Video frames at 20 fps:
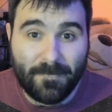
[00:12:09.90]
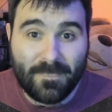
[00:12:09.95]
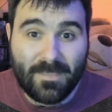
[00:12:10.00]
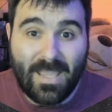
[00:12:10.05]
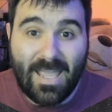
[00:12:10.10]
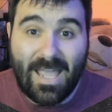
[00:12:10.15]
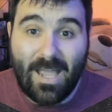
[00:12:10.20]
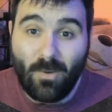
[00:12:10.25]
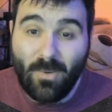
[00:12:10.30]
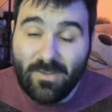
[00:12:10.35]

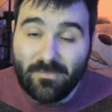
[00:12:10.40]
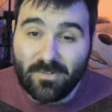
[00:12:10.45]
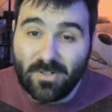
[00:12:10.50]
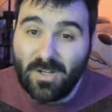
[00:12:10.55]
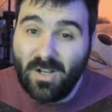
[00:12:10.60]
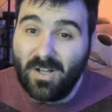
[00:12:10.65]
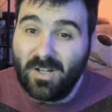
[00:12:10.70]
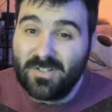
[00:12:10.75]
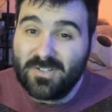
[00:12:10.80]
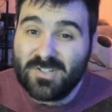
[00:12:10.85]

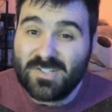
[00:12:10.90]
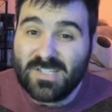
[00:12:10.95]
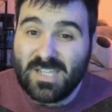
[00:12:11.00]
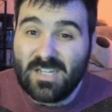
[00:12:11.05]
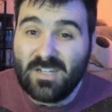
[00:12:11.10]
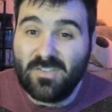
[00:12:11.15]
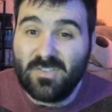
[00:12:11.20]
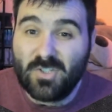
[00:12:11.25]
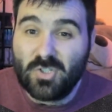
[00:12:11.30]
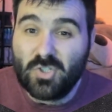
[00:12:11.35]
However,
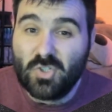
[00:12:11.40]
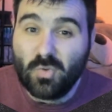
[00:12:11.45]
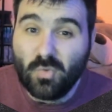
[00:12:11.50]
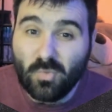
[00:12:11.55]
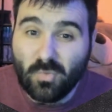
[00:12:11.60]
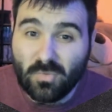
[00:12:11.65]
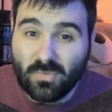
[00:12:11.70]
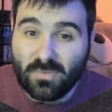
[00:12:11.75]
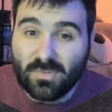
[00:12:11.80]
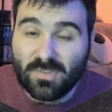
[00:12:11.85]
understanding the
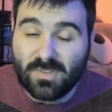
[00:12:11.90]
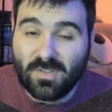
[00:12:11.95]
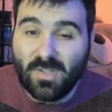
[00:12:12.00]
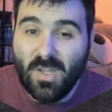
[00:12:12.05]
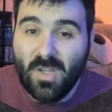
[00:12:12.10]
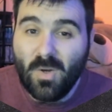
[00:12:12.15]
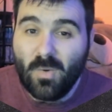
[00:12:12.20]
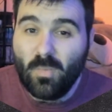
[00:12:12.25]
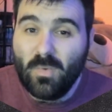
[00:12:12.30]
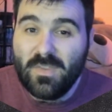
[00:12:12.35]
tools
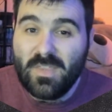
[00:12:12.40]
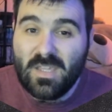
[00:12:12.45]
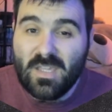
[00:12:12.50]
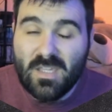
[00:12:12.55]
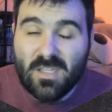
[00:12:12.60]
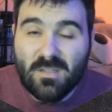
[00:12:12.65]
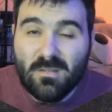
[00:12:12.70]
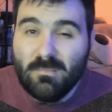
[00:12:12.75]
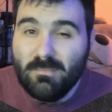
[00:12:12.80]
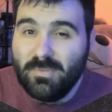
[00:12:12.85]

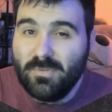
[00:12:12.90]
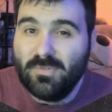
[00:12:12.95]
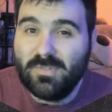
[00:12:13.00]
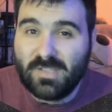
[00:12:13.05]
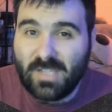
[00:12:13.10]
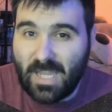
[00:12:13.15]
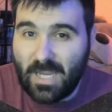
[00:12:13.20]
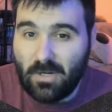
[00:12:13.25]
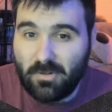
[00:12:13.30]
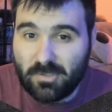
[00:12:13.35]
within
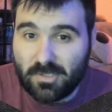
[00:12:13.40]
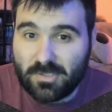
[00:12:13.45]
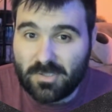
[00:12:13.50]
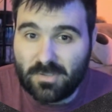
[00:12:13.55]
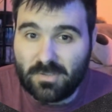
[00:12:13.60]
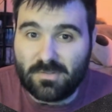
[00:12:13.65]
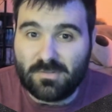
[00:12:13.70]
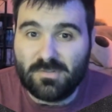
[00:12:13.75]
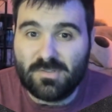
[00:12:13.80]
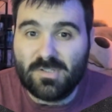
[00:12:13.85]
boost
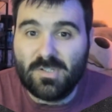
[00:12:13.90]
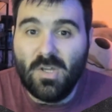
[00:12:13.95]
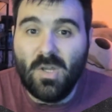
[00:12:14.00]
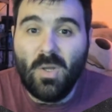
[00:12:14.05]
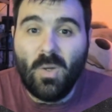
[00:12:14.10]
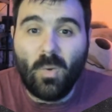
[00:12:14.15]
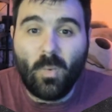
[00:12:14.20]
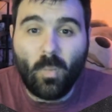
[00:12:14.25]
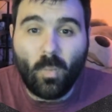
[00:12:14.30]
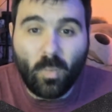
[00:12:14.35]
characters
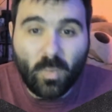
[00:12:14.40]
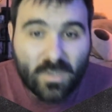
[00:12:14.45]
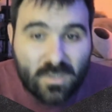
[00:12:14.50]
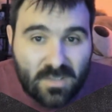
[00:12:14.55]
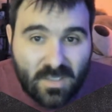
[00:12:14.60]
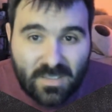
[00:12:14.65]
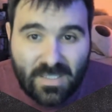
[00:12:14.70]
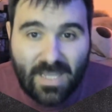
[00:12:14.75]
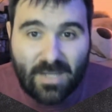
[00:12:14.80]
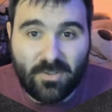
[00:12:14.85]

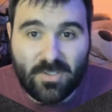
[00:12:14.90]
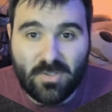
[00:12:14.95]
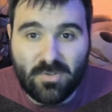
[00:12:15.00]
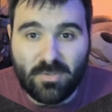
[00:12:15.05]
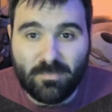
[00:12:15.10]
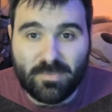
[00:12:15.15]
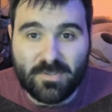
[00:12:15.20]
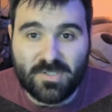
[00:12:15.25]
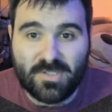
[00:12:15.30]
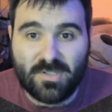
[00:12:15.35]
will allow you
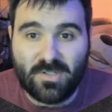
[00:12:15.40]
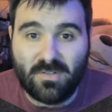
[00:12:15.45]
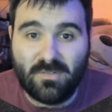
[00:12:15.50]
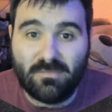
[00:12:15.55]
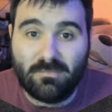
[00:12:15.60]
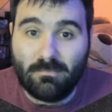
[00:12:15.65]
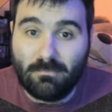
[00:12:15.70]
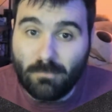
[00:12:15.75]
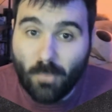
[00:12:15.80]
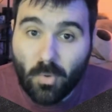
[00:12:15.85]
to
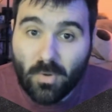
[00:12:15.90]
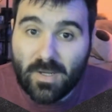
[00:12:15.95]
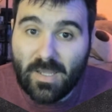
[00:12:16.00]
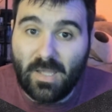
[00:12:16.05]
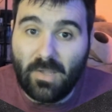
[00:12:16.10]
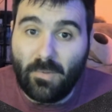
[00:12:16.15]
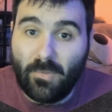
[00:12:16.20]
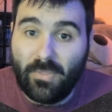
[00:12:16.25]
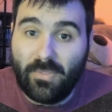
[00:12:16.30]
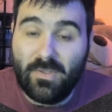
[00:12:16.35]
preserve more
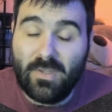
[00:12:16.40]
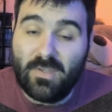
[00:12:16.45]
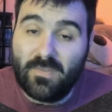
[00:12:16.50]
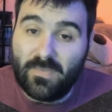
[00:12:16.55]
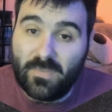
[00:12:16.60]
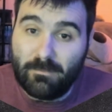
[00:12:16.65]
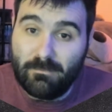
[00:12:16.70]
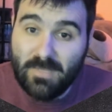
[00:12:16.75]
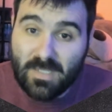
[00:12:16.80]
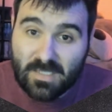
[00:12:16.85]
health
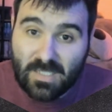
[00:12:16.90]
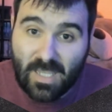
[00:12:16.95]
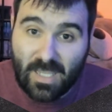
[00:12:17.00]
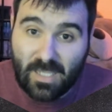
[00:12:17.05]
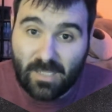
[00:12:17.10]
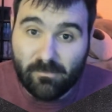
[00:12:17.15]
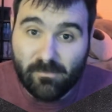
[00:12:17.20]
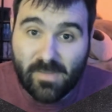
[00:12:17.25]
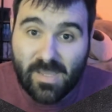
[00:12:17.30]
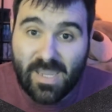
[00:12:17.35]
in the
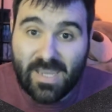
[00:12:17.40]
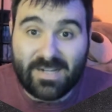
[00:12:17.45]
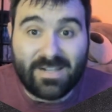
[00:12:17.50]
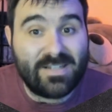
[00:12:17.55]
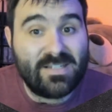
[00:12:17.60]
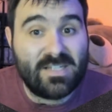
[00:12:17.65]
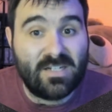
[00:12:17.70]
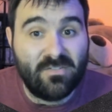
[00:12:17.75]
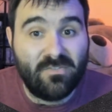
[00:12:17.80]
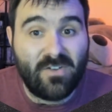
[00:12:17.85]
mid-game and
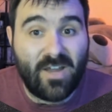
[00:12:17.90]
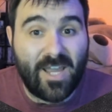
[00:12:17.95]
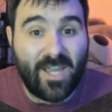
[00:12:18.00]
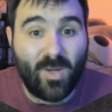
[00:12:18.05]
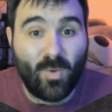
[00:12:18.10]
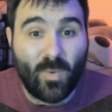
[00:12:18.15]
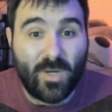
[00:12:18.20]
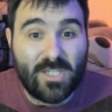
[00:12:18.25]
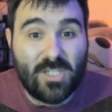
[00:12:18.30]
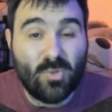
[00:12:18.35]

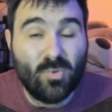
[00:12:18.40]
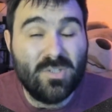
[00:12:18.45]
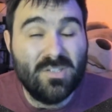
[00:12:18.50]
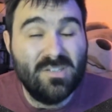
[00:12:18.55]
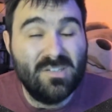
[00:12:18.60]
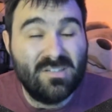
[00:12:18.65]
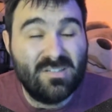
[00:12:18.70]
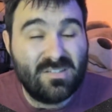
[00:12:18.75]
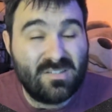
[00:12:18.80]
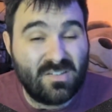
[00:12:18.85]
identify where you
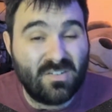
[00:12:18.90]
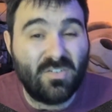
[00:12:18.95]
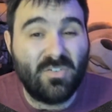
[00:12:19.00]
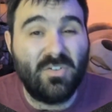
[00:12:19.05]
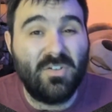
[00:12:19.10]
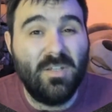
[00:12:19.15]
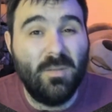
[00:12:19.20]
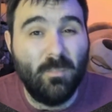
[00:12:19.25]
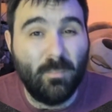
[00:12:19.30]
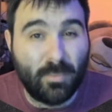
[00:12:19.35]
can
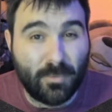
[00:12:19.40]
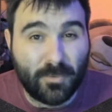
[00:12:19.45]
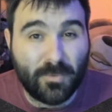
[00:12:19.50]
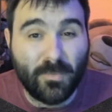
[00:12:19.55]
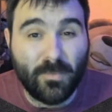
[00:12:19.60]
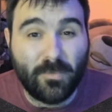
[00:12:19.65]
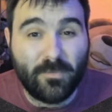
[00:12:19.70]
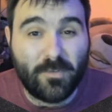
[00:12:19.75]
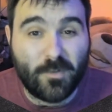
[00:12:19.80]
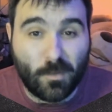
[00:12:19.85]
still
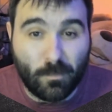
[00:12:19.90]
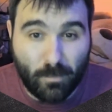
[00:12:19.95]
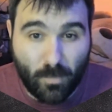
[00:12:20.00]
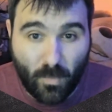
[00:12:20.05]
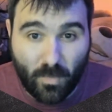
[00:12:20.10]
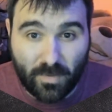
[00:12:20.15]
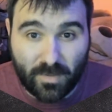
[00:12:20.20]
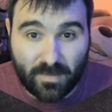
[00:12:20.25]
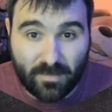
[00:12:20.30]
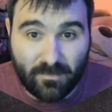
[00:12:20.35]
improve your
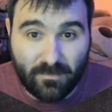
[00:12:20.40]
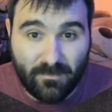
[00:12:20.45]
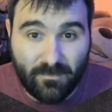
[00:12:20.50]
board.